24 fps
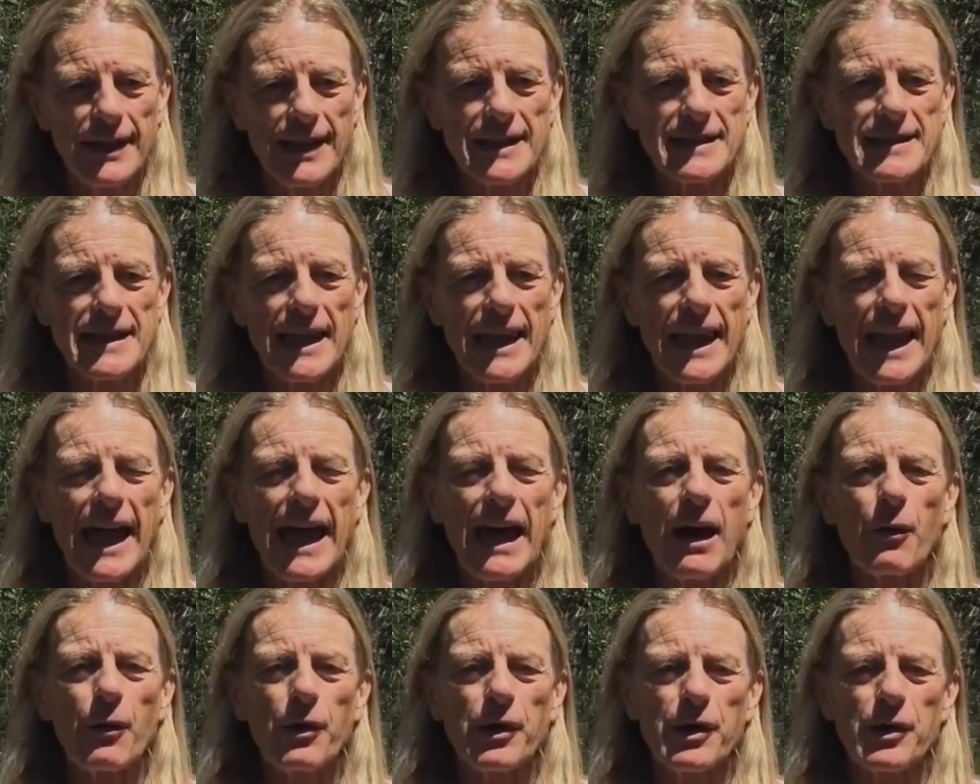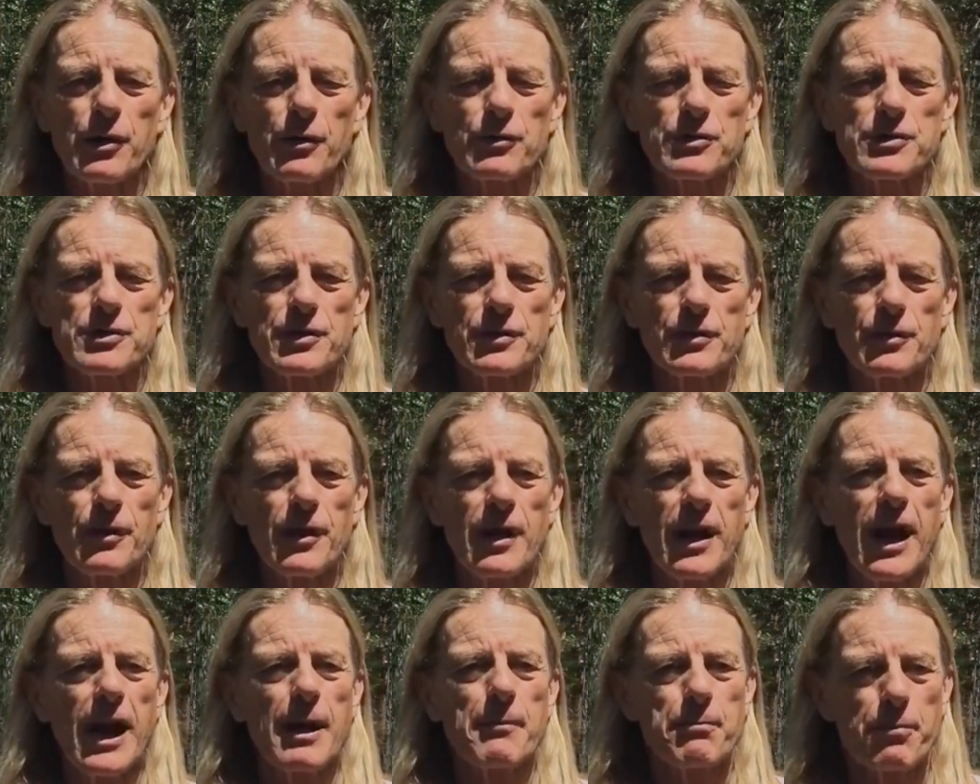It's allowing you to
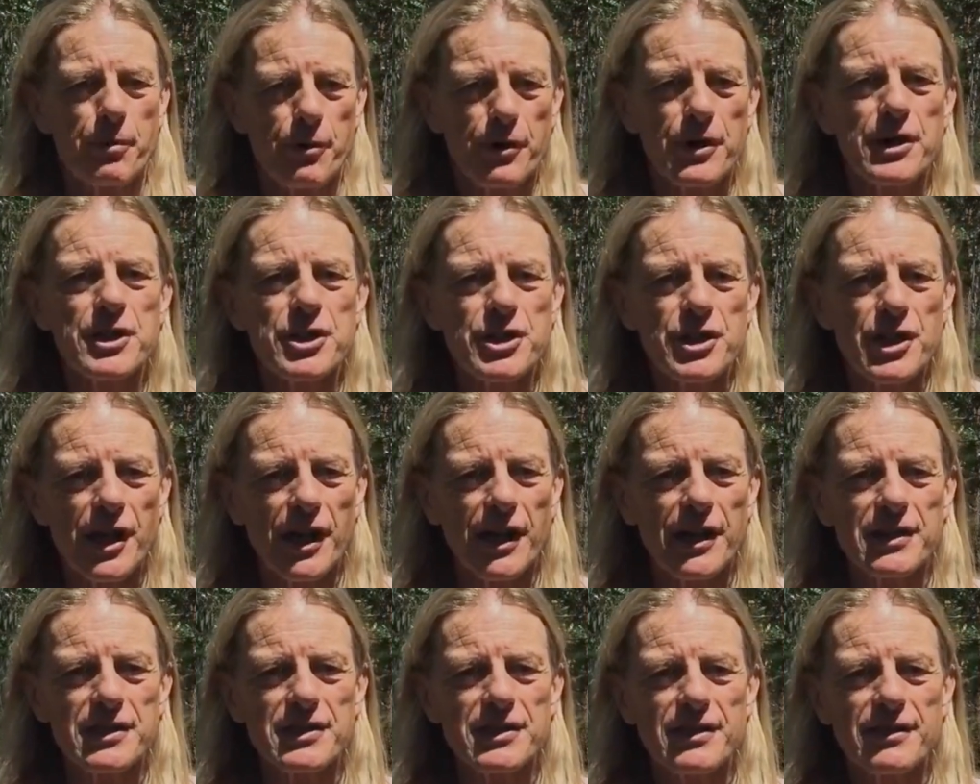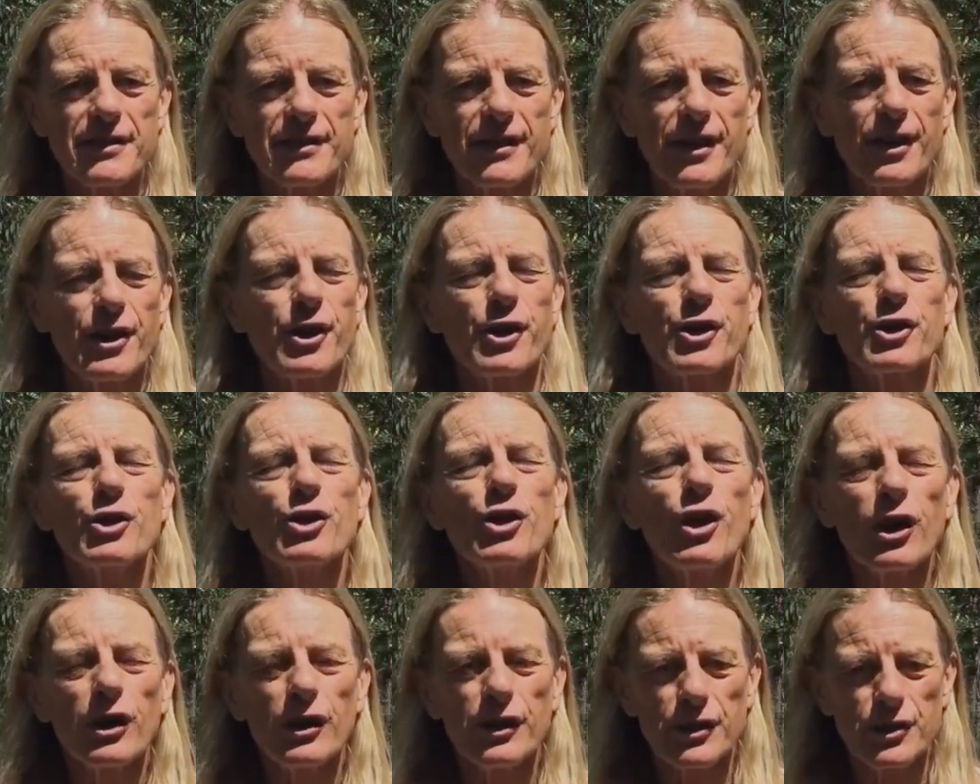appreciate and
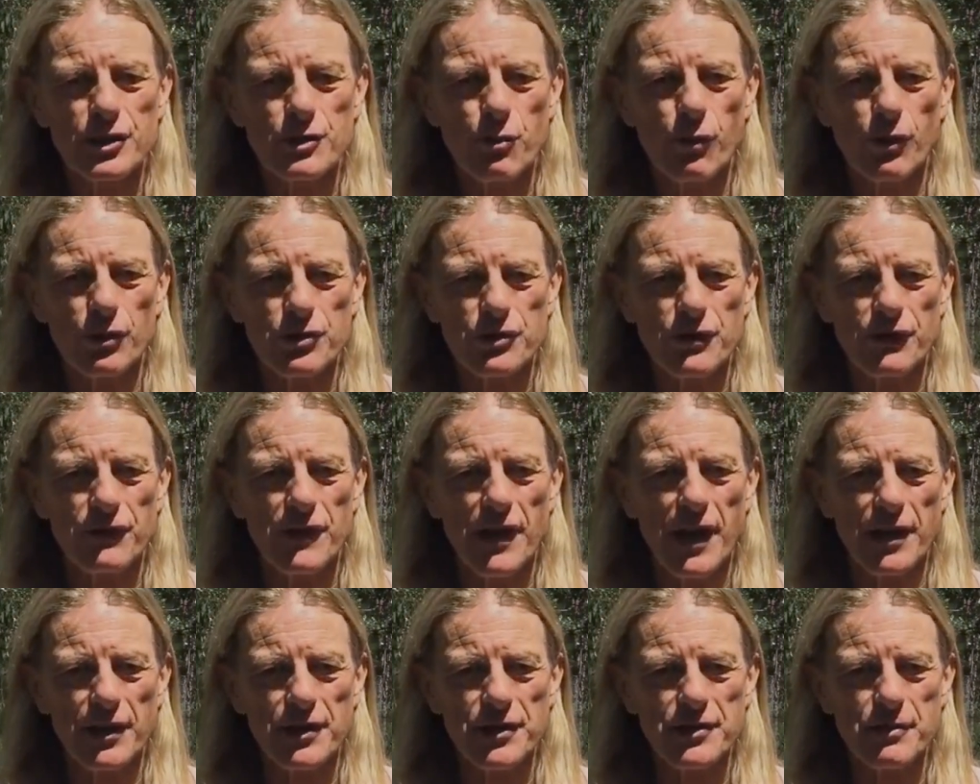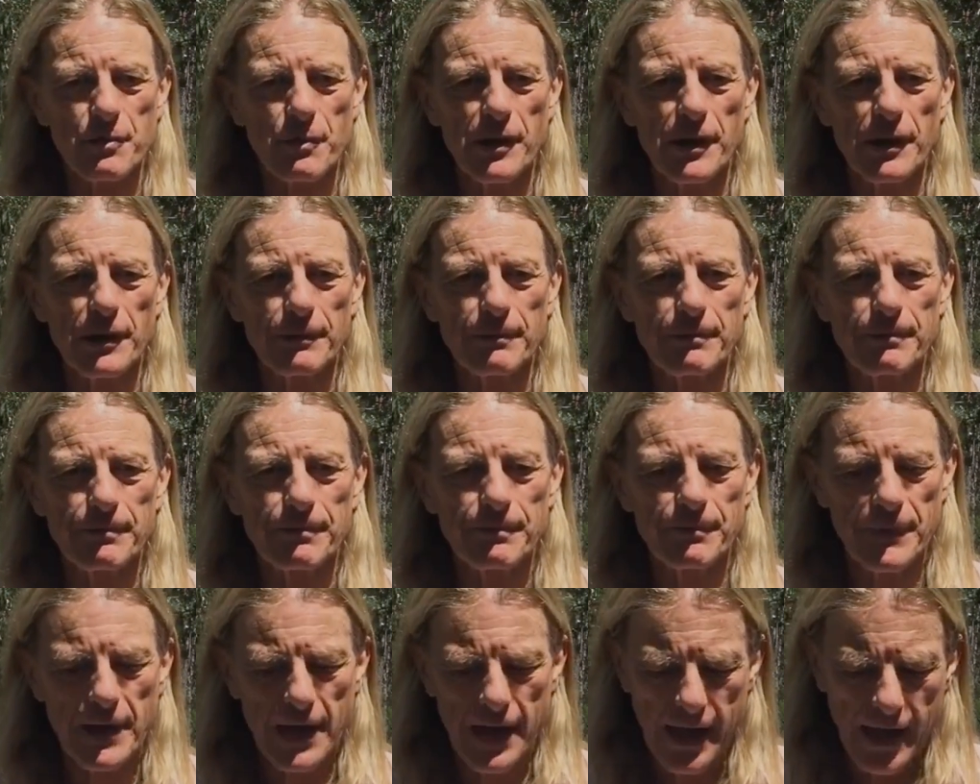acknowledge what you've done as well.
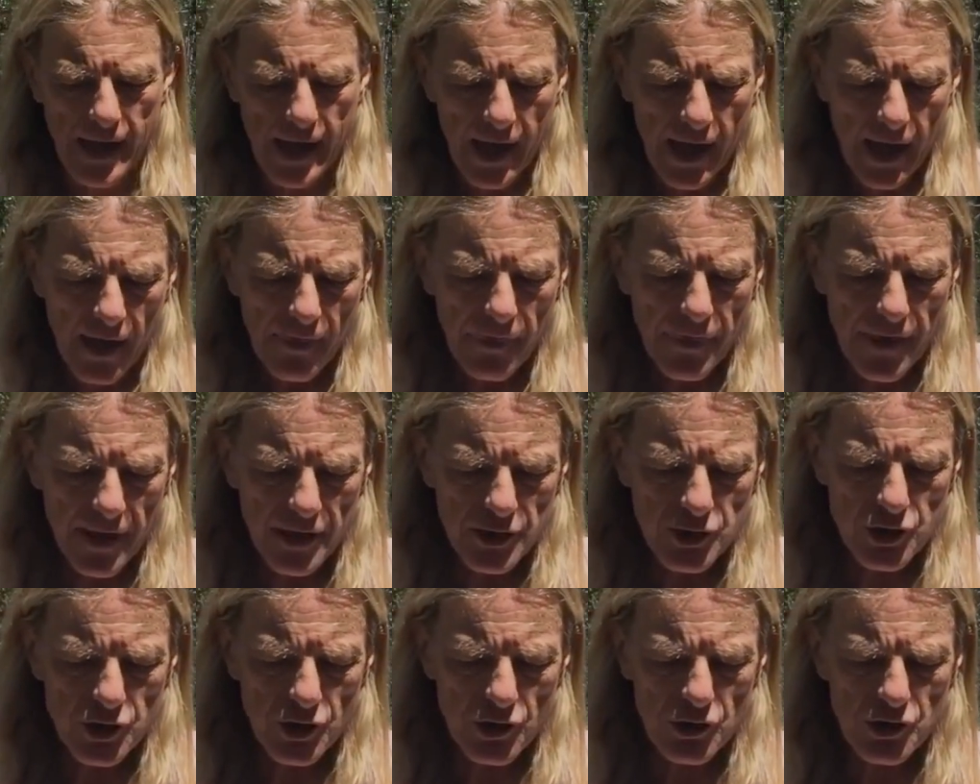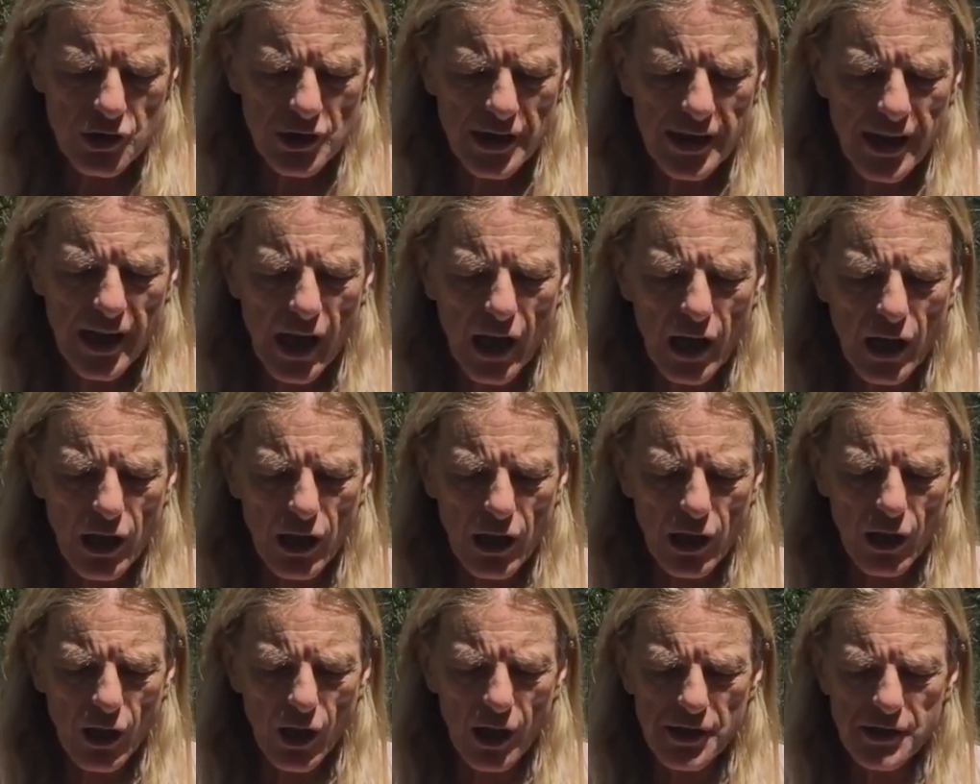There's usually a
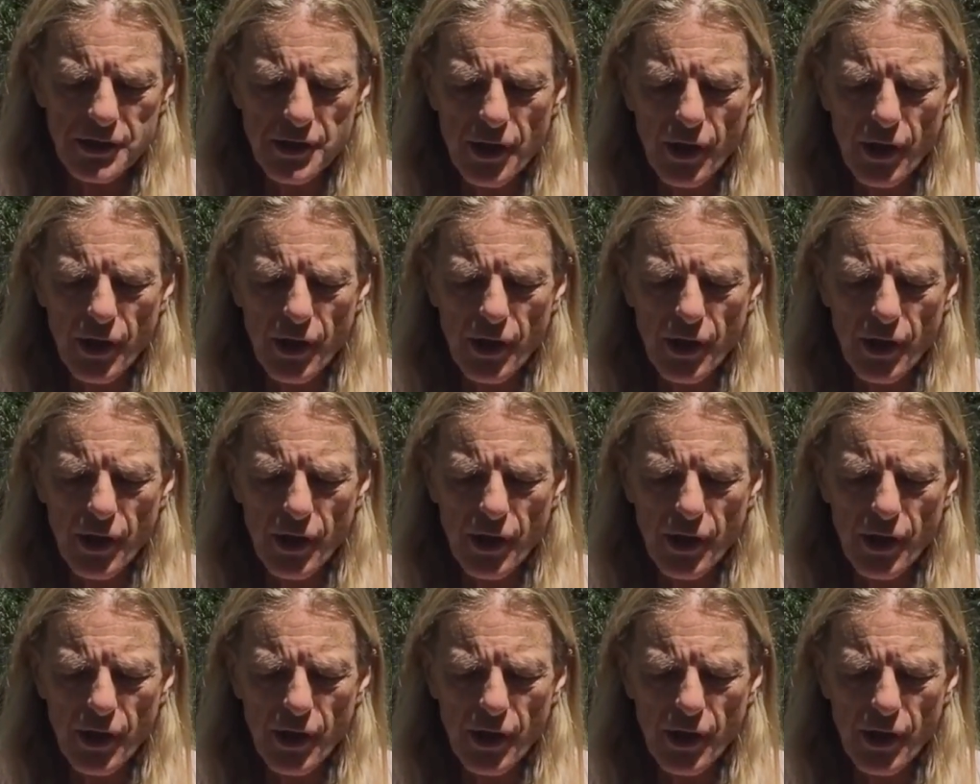lot